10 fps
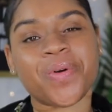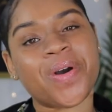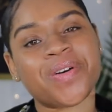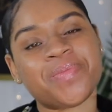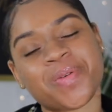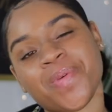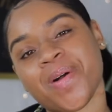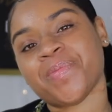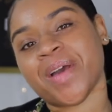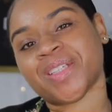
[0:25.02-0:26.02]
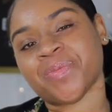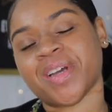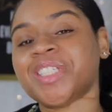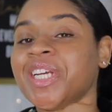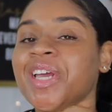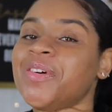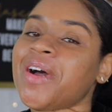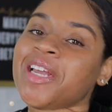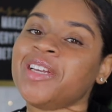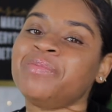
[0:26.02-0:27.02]
Welcome or welcome back to my channel.
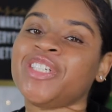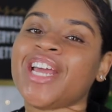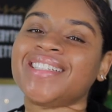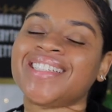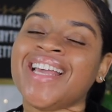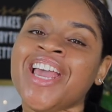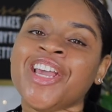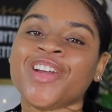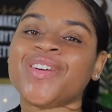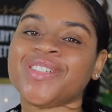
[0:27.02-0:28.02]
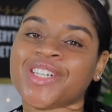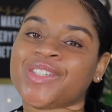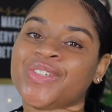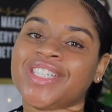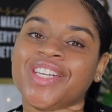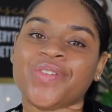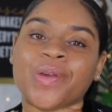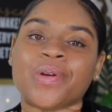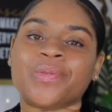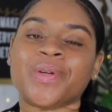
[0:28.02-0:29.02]
I am Jess here on Jess for TV,
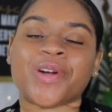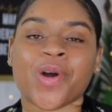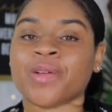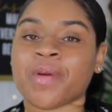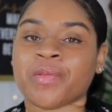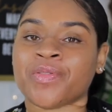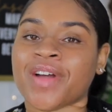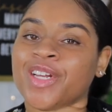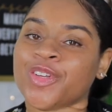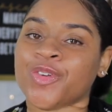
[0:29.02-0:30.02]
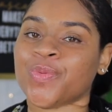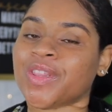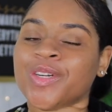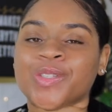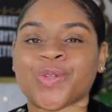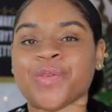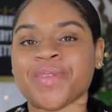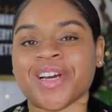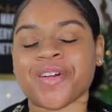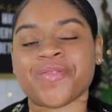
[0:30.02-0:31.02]
where we are all about providing you with an
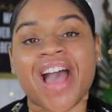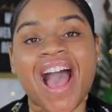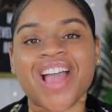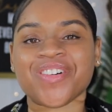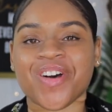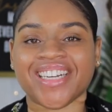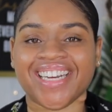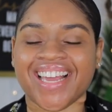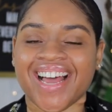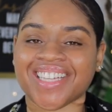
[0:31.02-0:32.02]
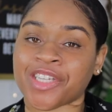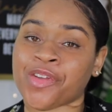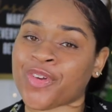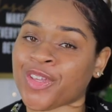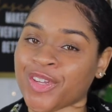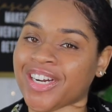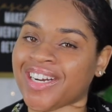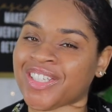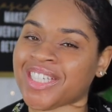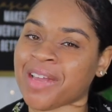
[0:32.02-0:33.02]
assortment of high quality content for your
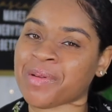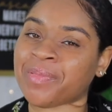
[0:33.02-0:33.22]
entertainment